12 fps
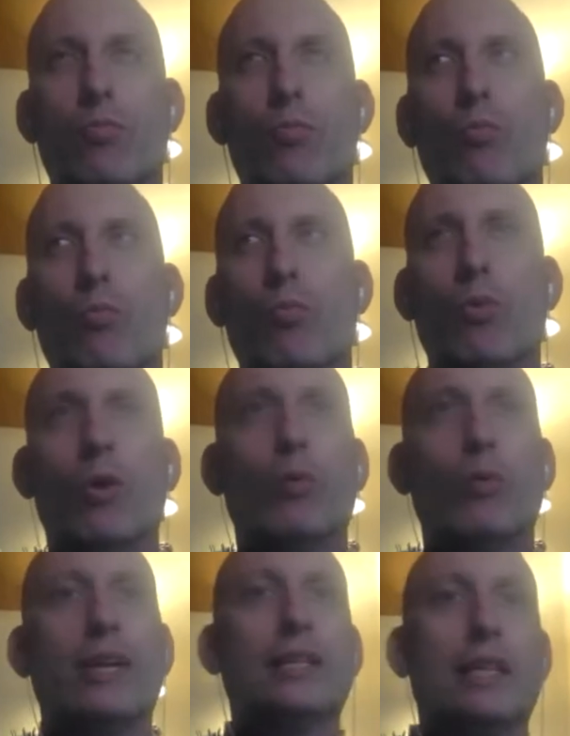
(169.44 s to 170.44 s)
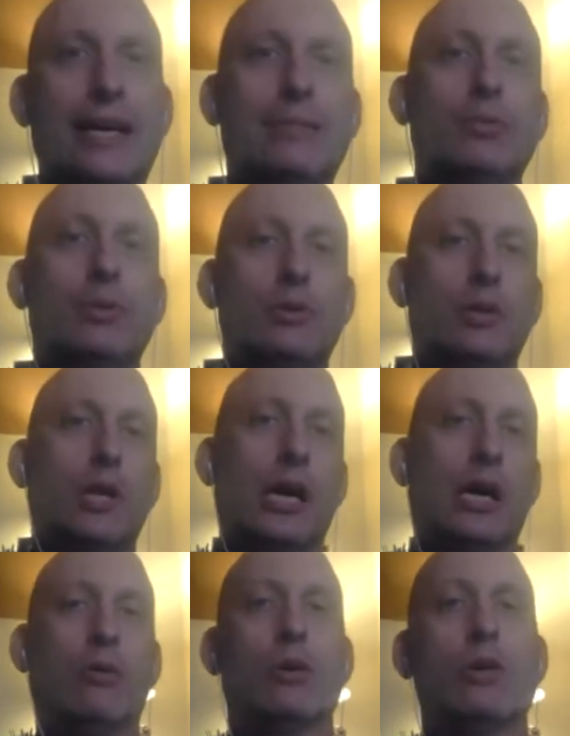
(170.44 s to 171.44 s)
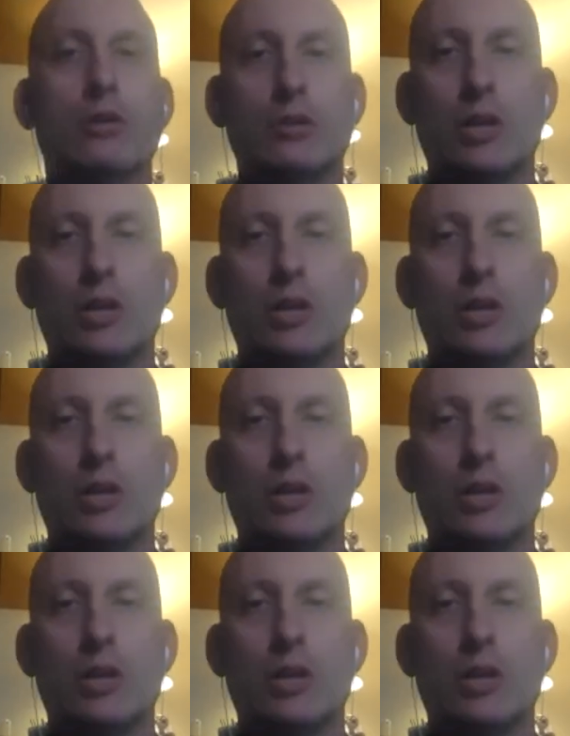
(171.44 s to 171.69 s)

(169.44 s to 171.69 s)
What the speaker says: what we label our